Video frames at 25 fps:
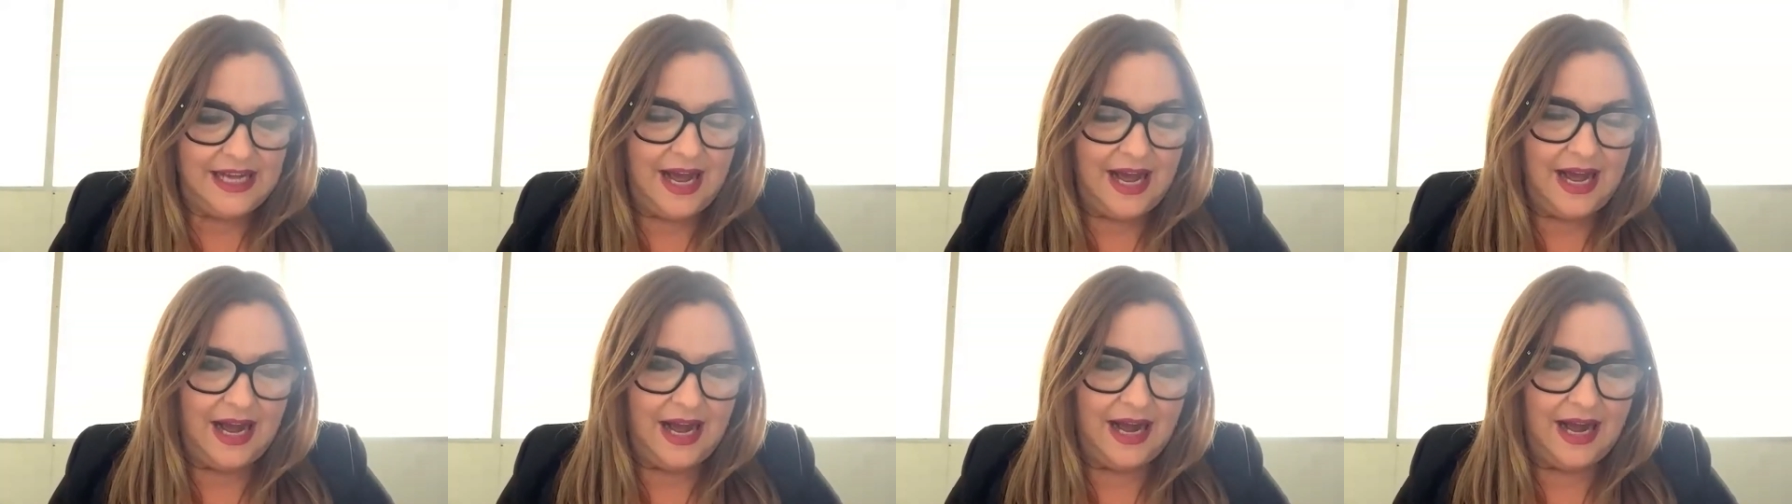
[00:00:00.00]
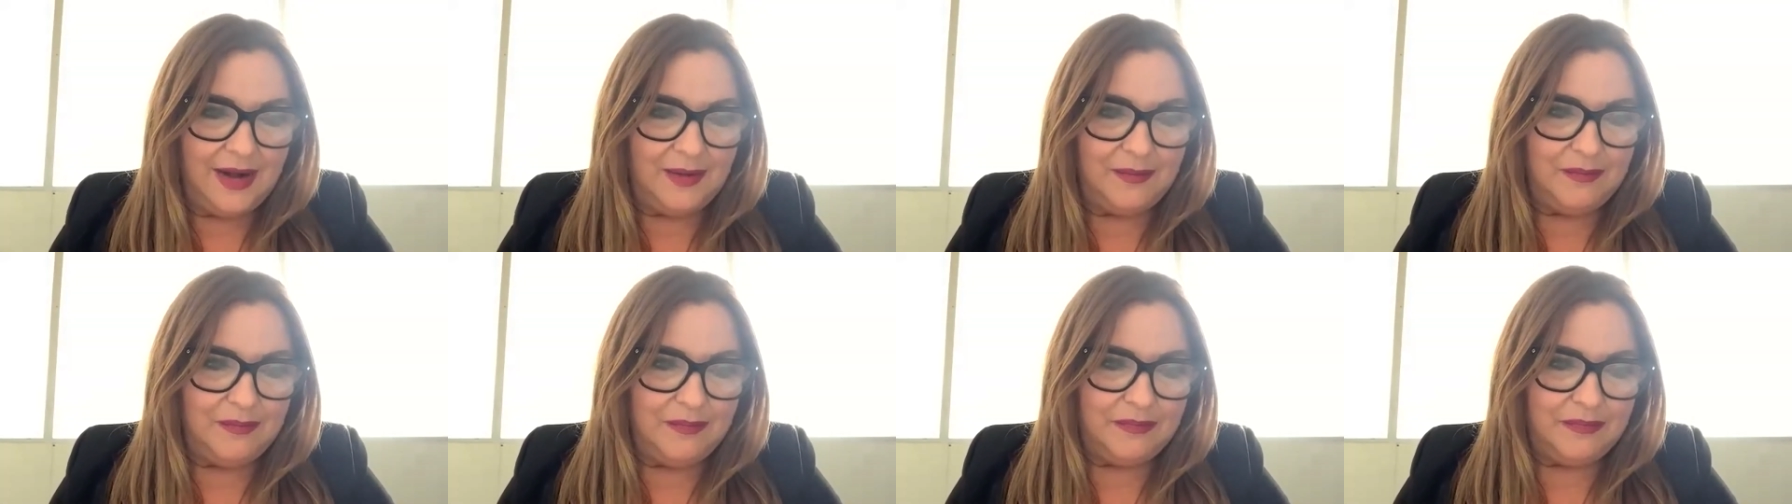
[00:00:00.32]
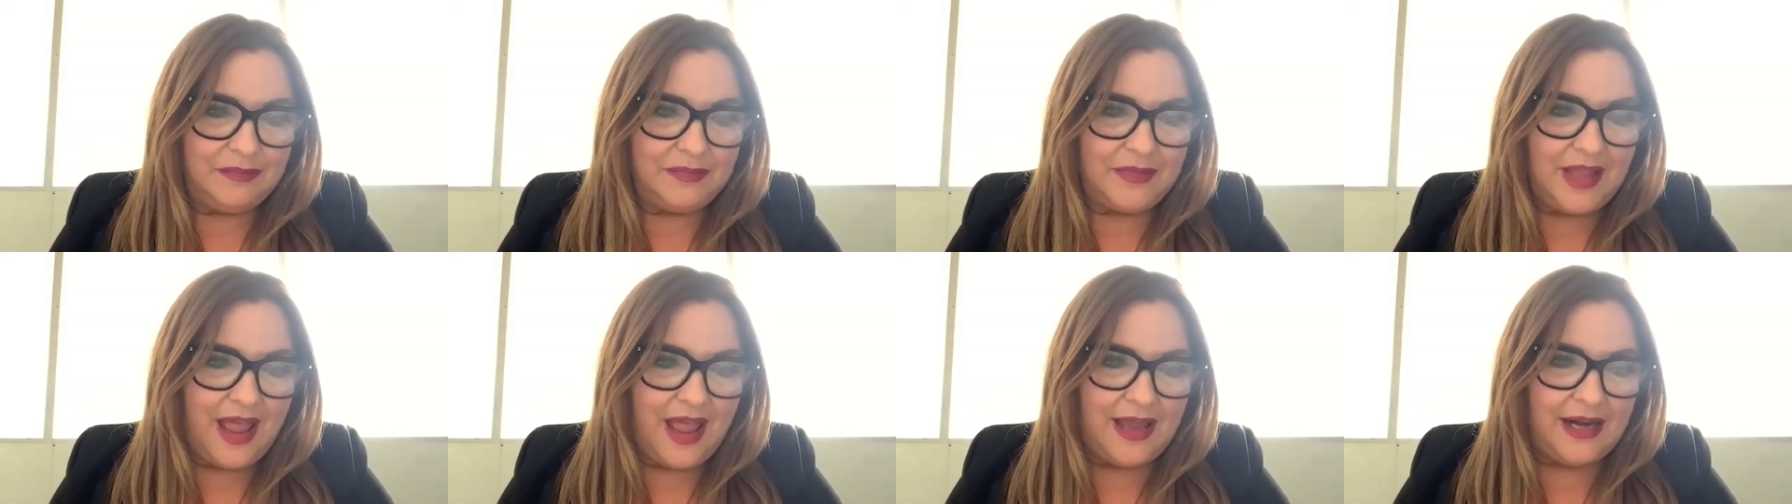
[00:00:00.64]
Um,
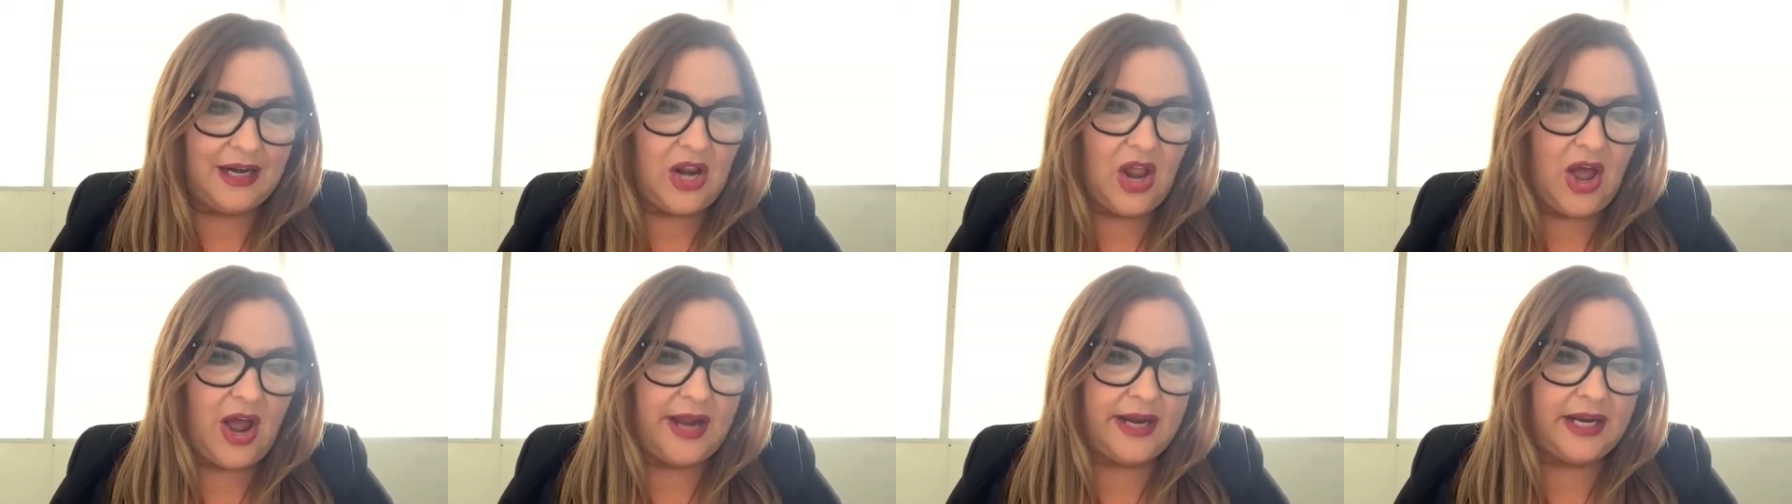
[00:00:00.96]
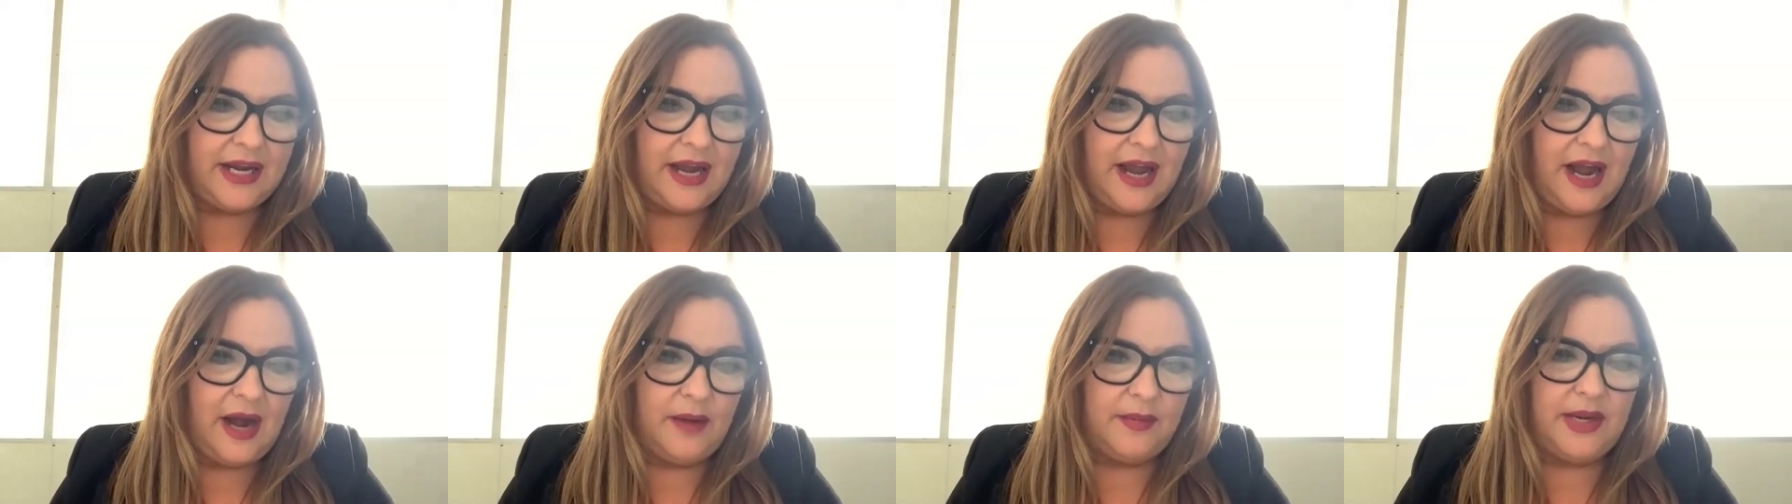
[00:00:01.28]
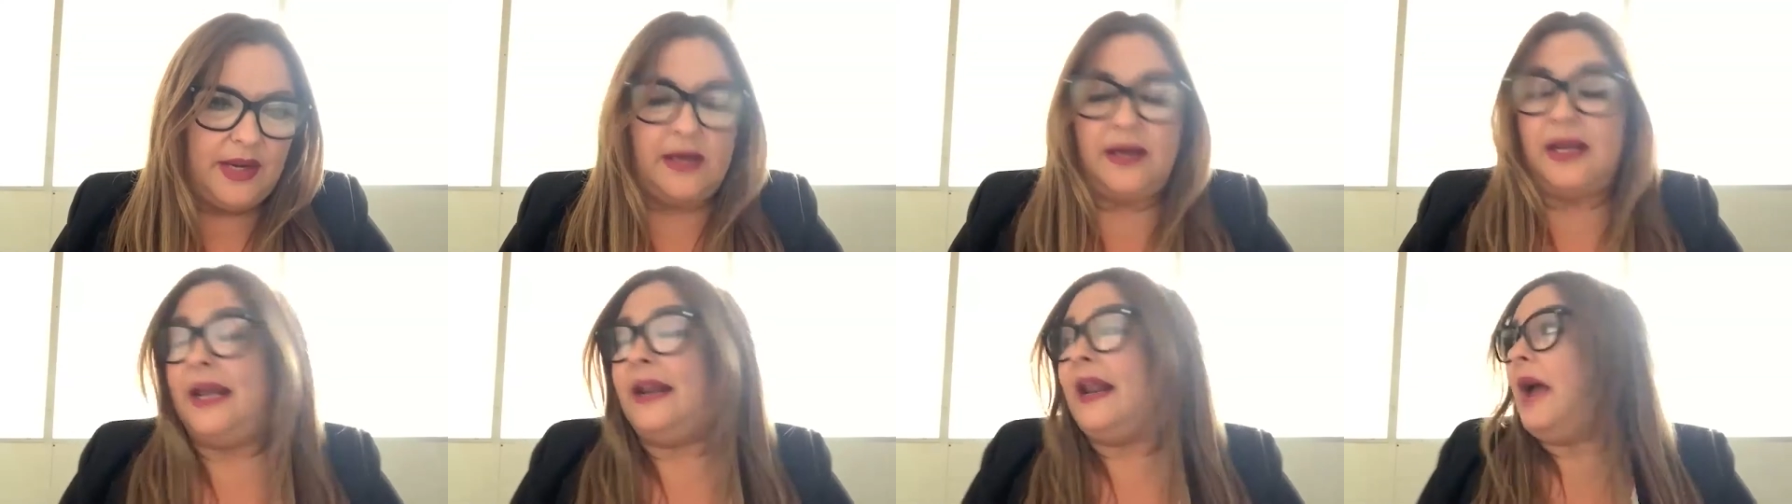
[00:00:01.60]
and like, I
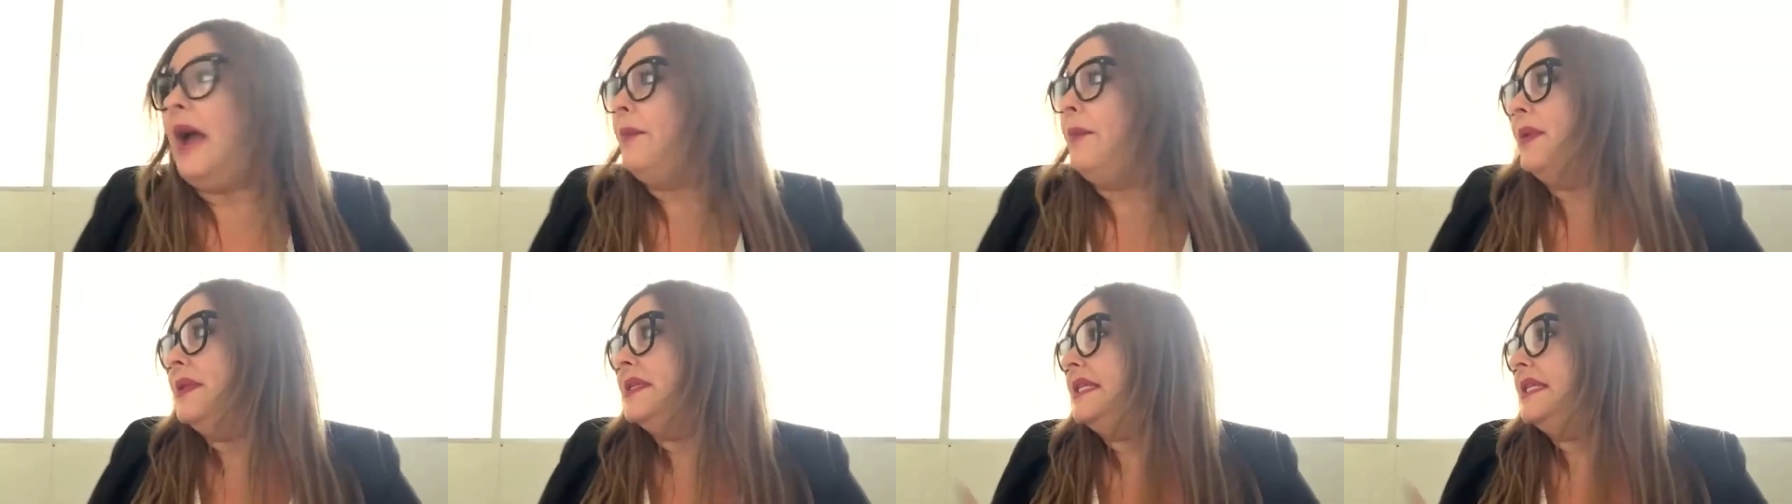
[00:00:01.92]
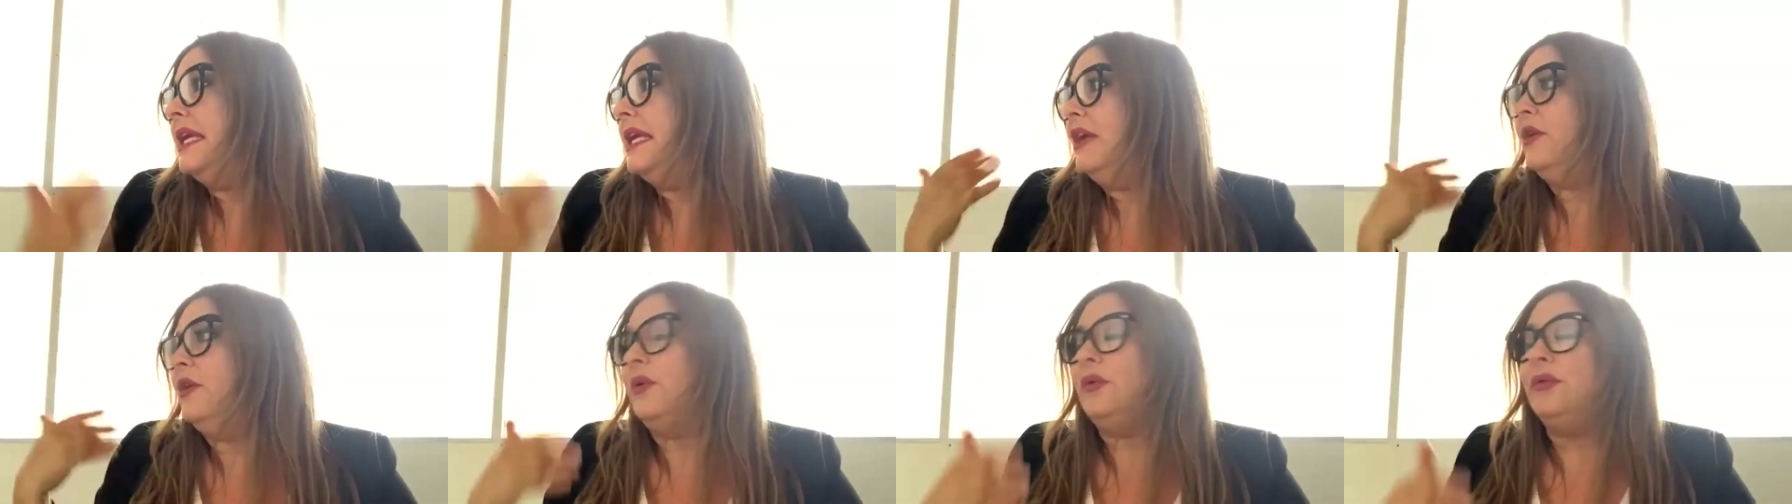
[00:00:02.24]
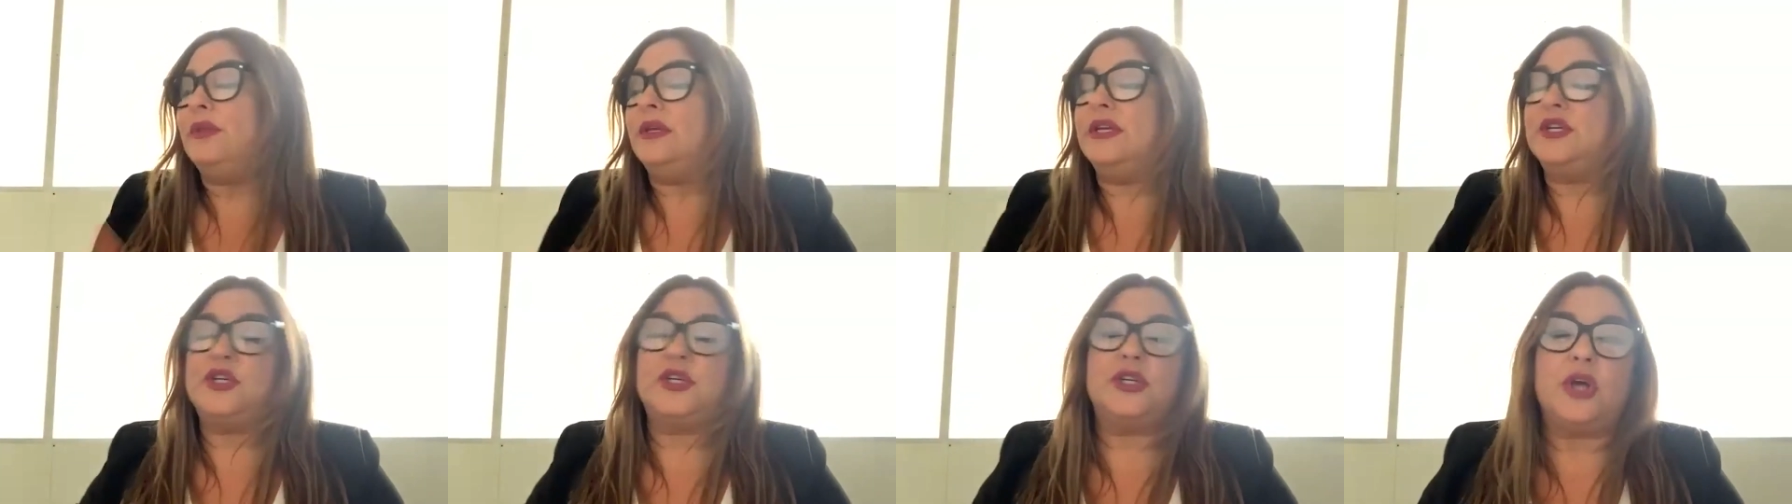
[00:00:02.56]
mean, it happens here on
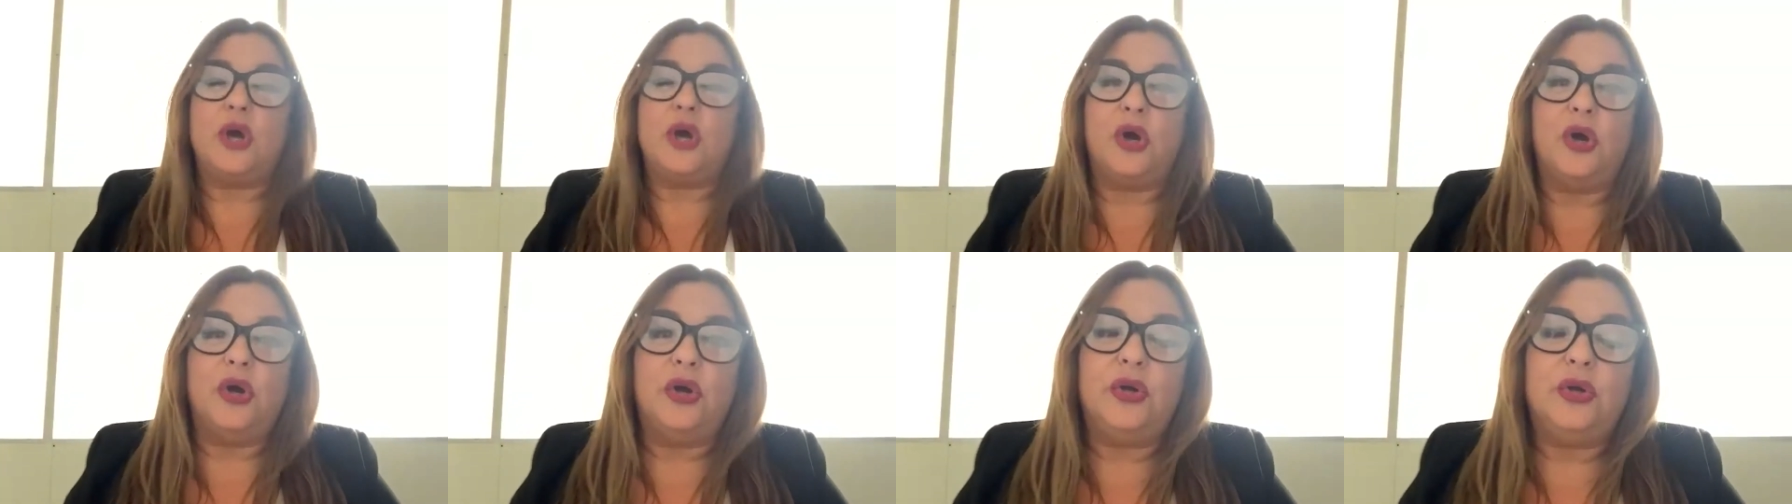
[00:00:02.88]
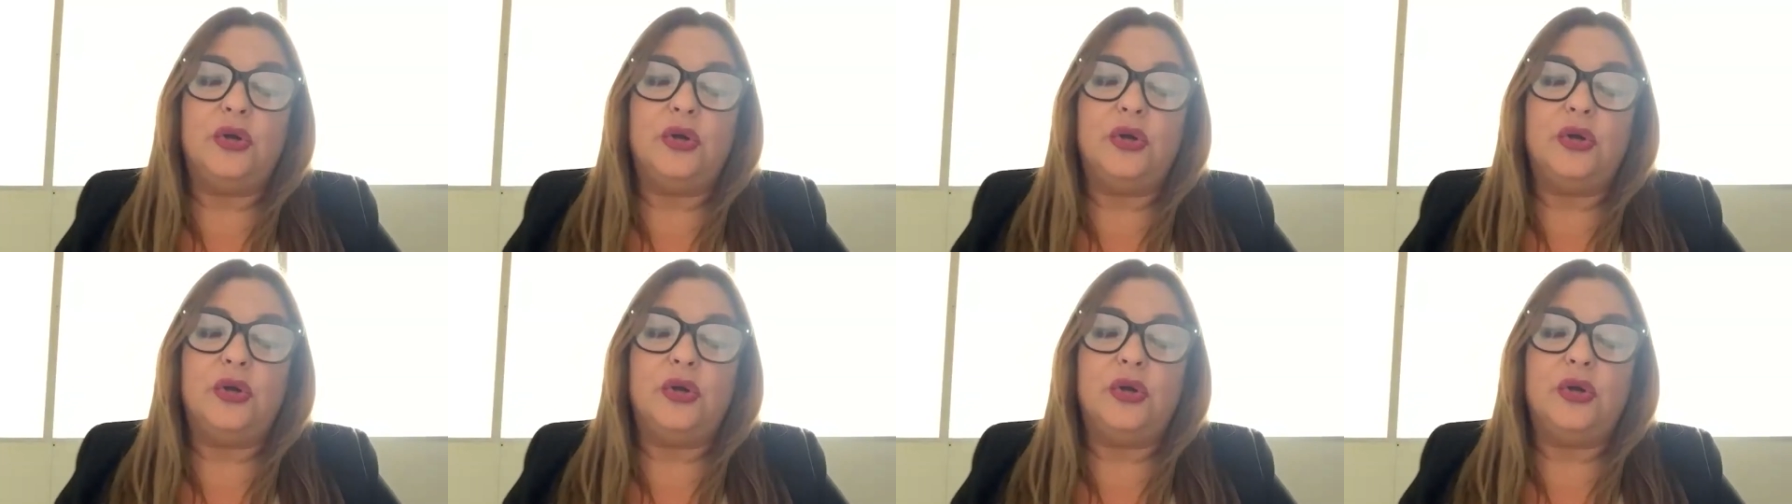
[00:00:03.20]
this show,